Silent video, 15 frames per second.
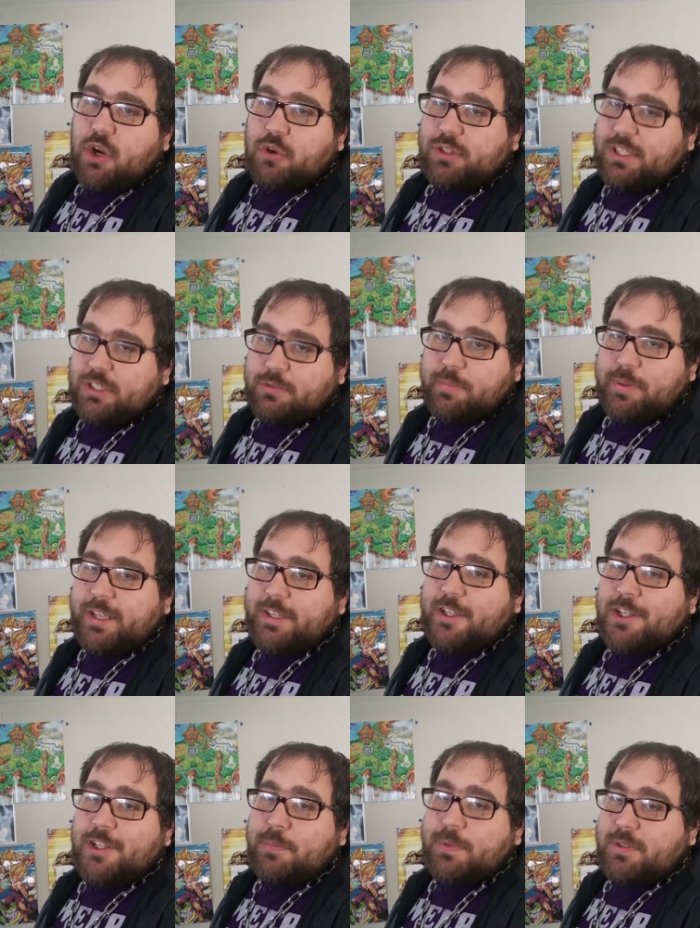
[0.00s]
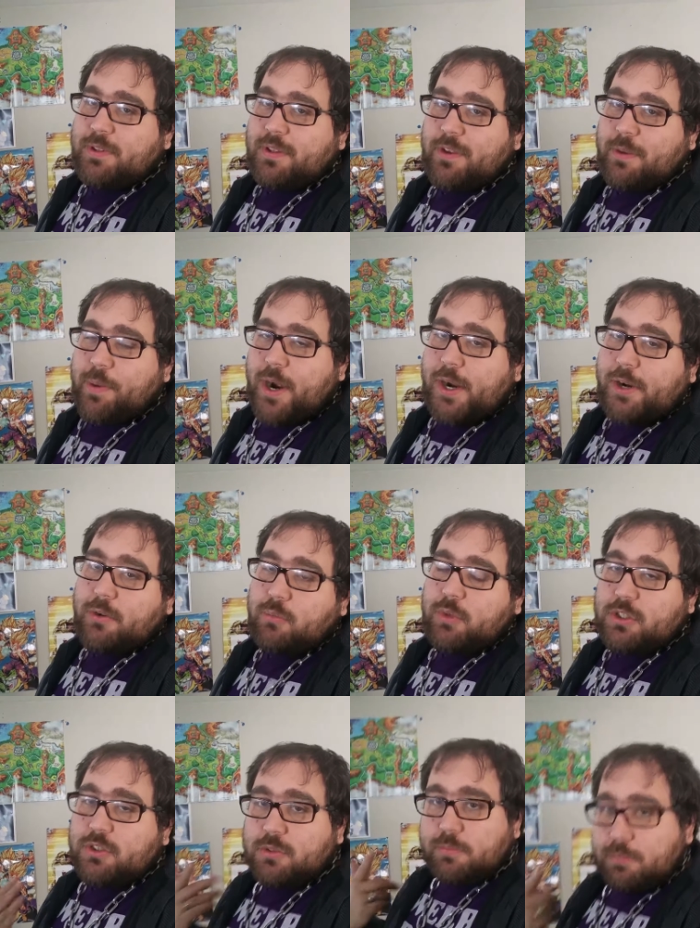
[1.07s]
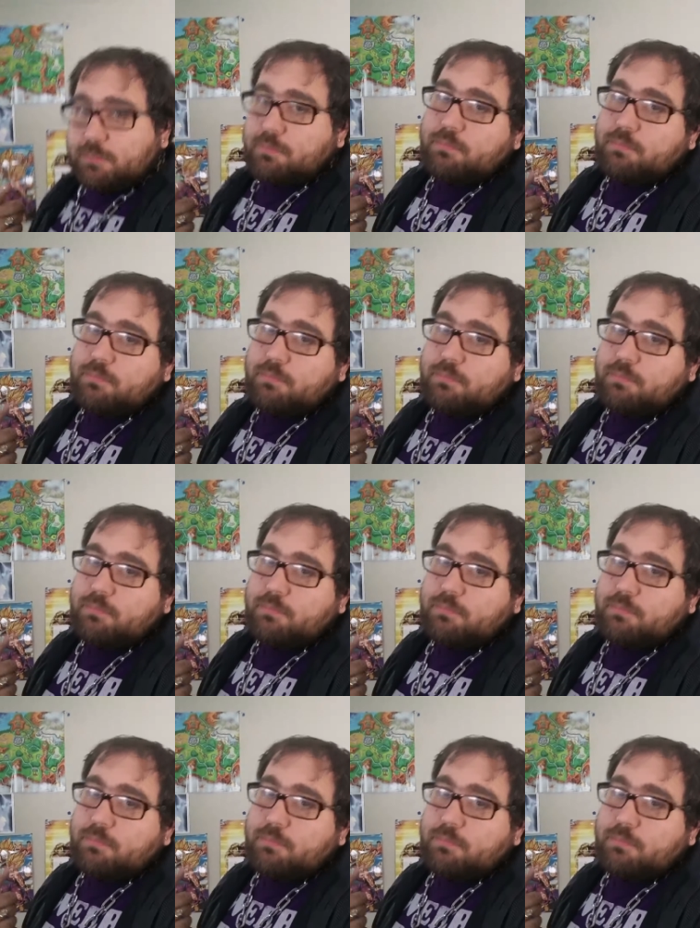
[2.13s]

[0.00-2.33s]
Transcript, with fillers: don't need to replace a specific part, which,